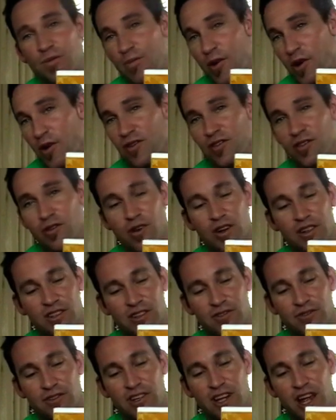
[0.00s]
Both quite
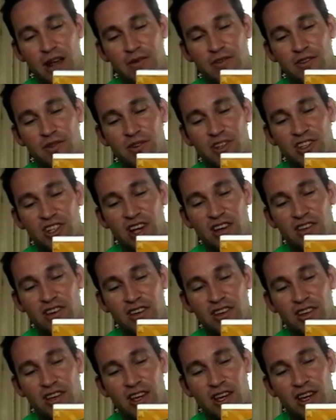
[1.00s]
different games from each
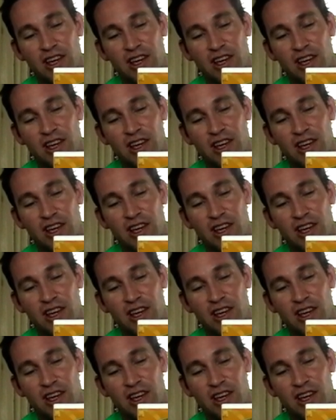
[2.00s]
other.